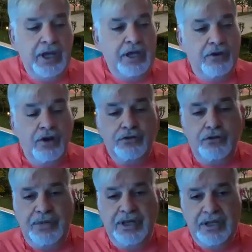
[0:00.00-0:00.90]
It's going
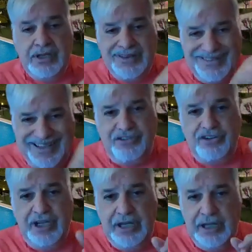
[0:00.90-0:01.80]
to be
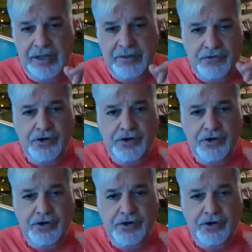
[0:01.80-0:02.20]
digitally,